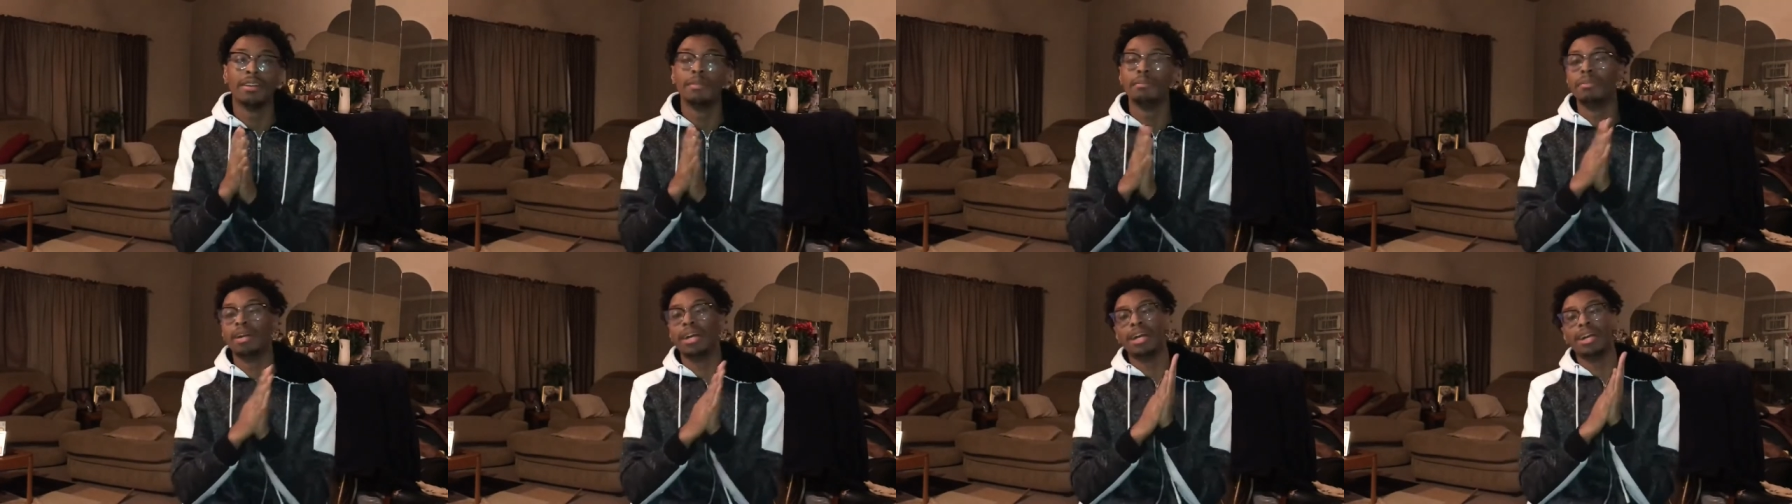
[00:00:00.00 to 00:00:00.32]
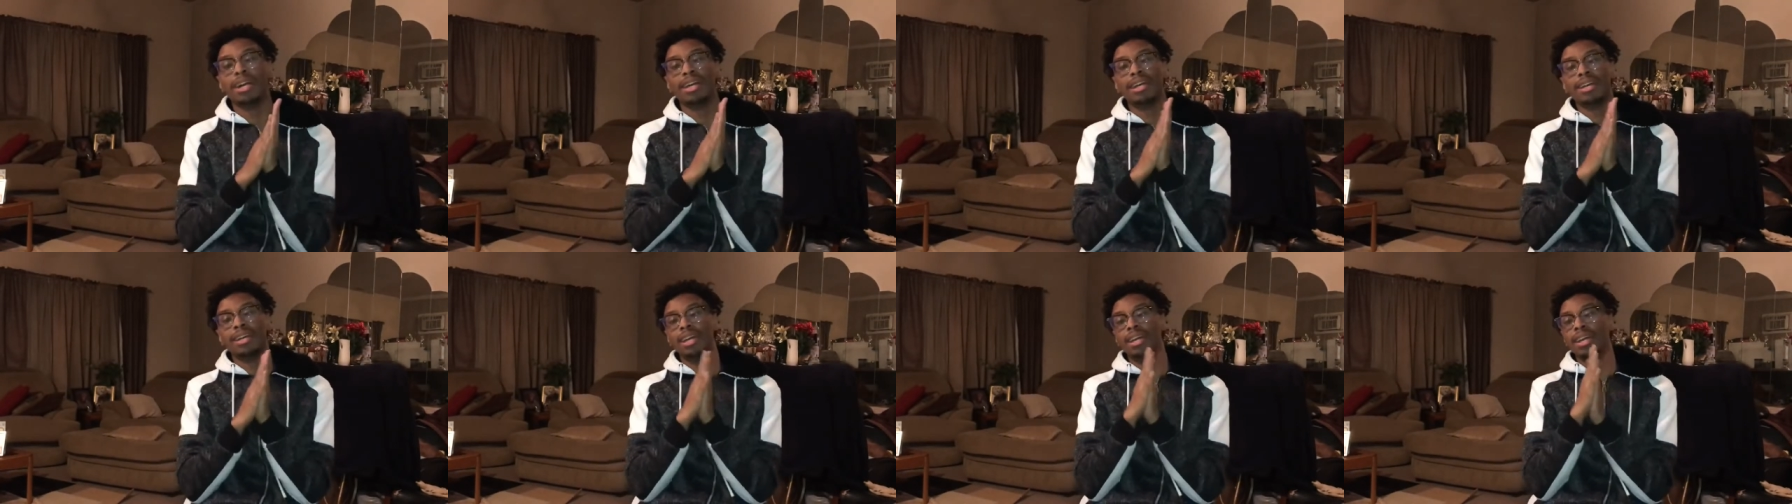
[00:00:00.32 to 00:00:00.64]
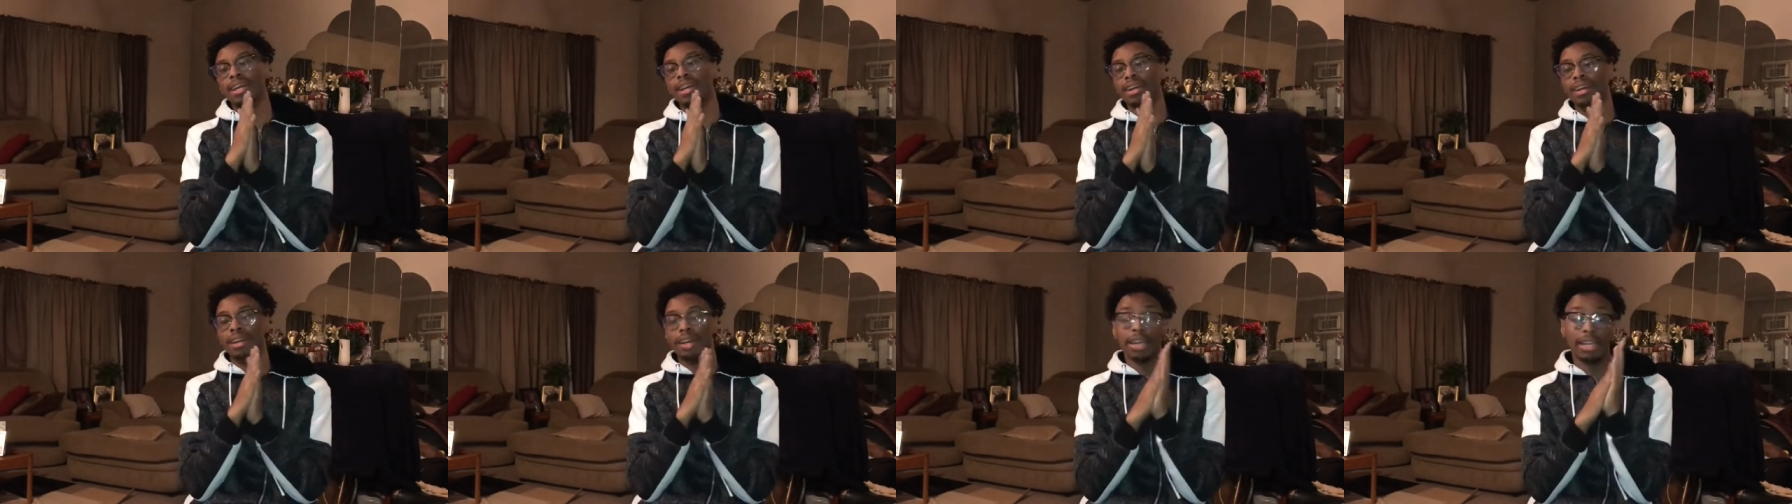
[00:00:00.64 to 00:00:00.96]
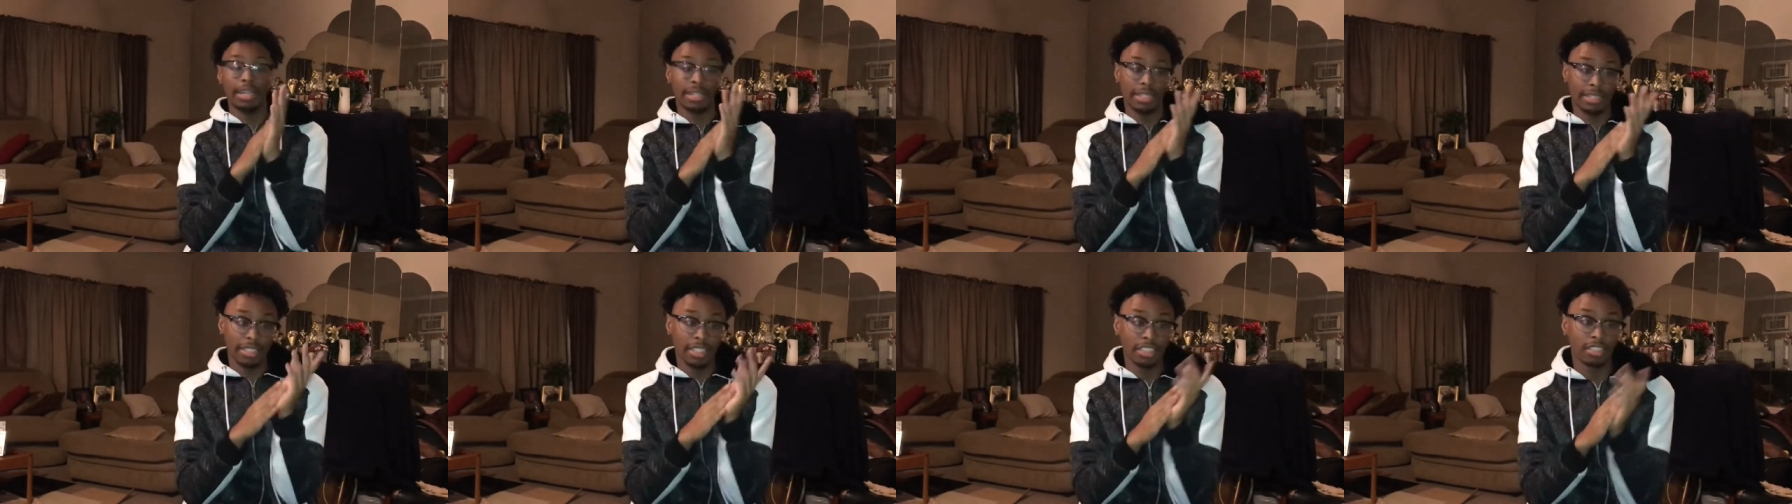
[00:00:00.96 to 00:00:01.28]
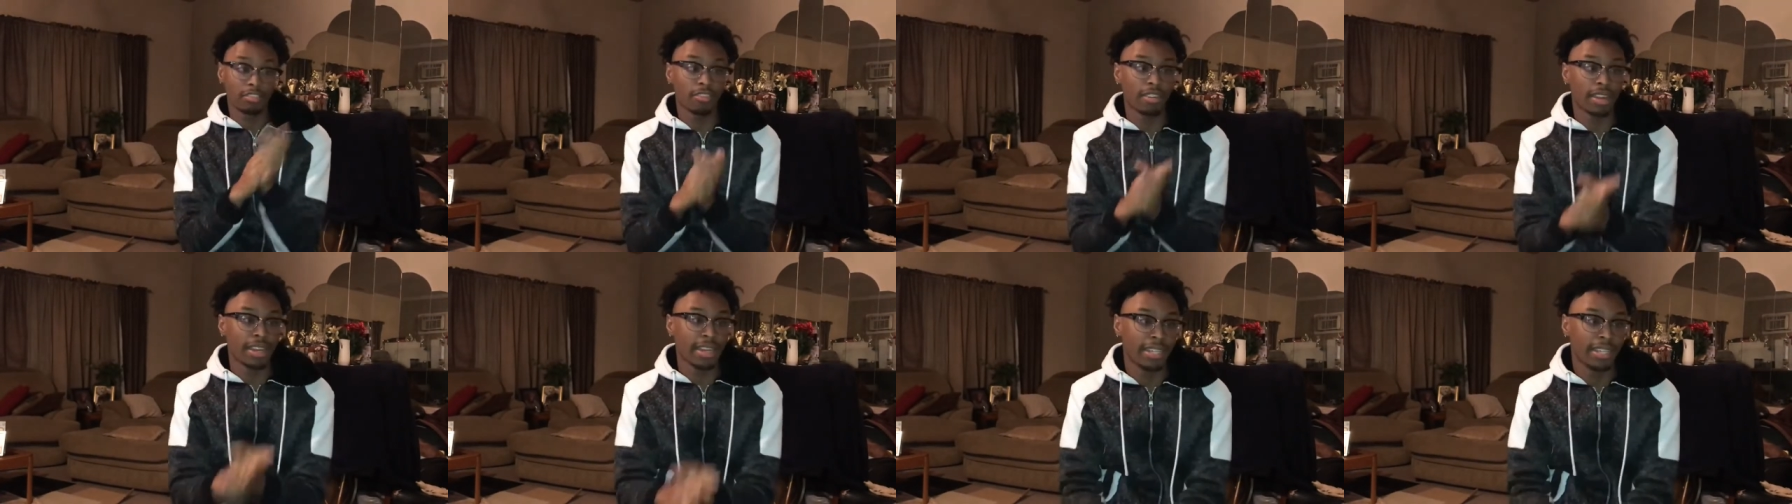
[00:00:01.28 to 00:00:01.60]
But hey,
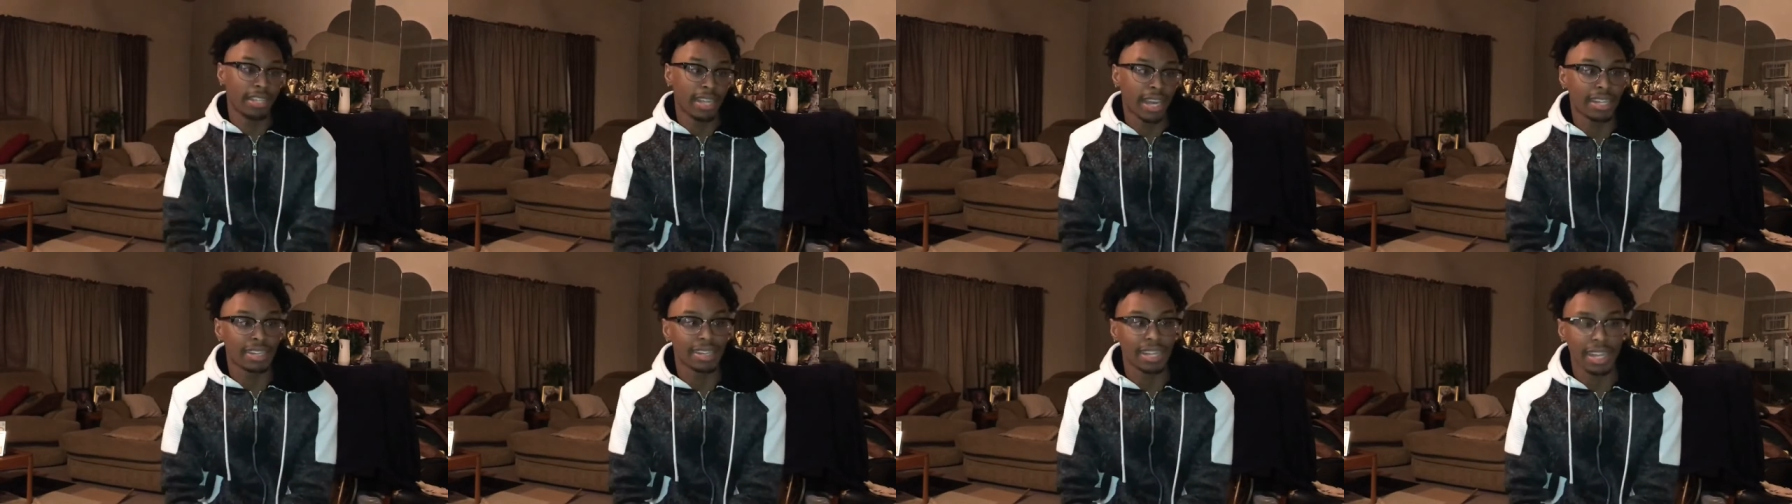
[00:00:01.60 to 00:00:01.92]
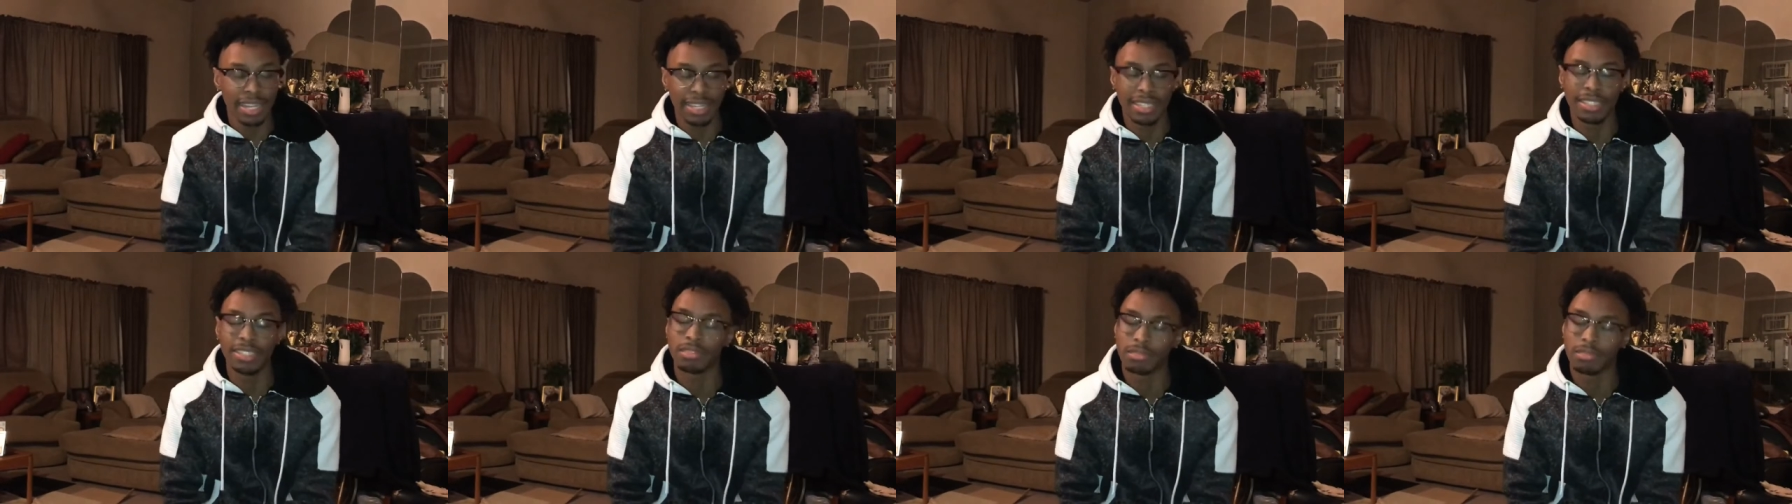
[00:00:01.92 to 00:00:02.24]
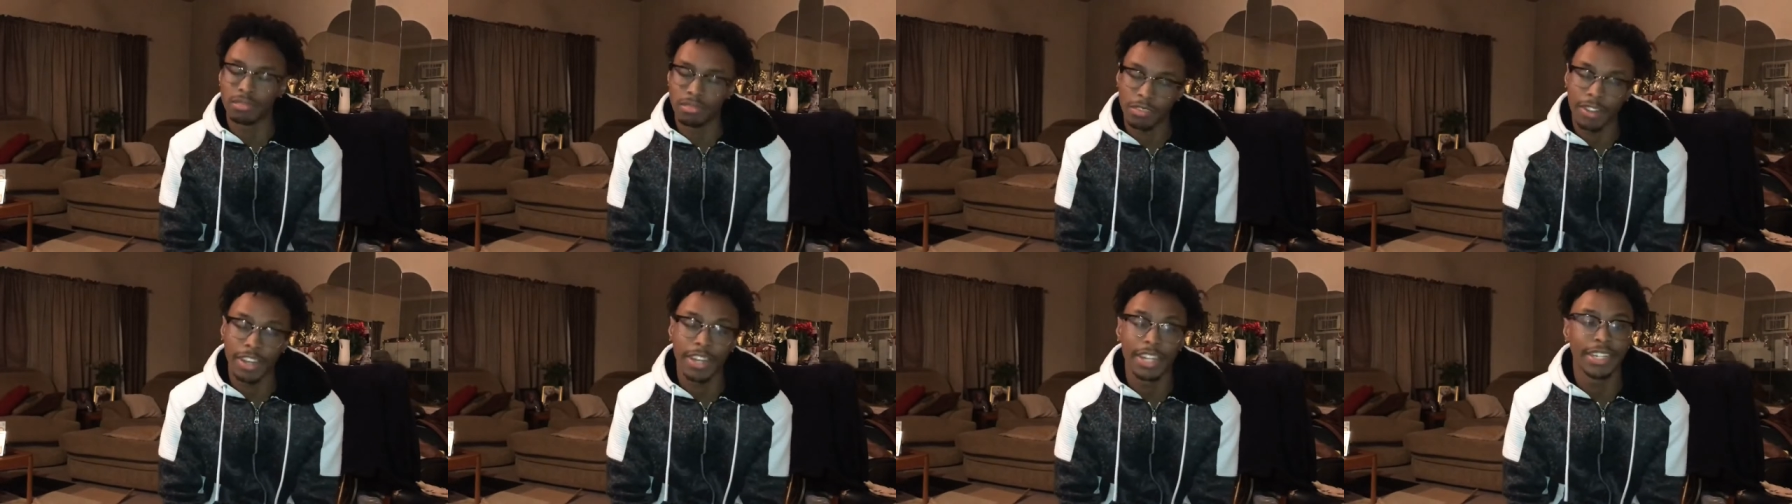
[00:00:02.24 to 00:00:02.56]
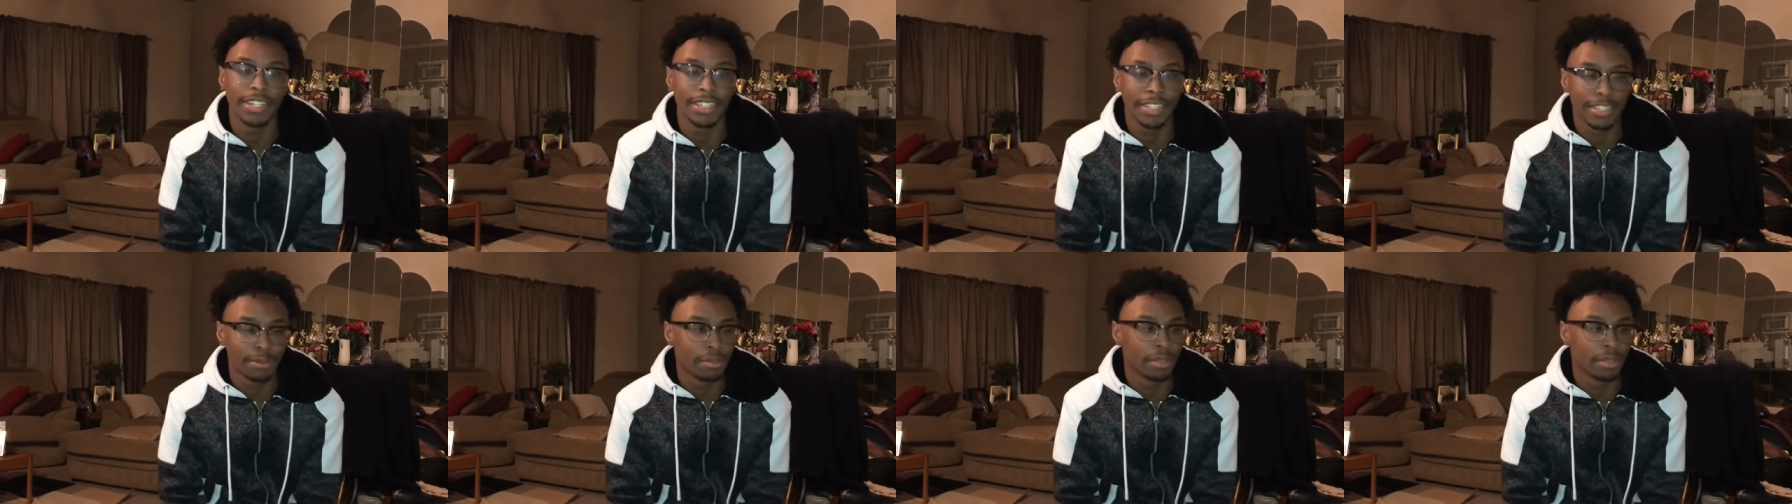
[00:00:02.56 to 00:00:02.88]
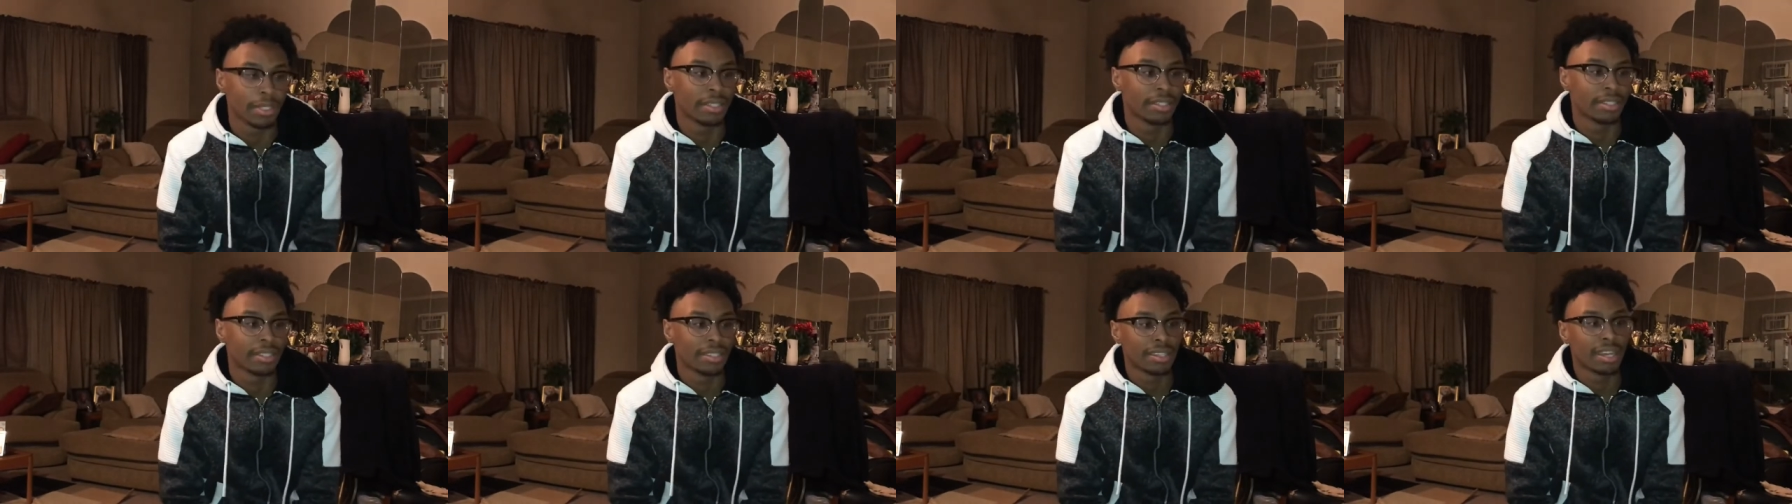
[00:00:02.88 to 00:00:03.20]
this right here, I like this one right here, bro.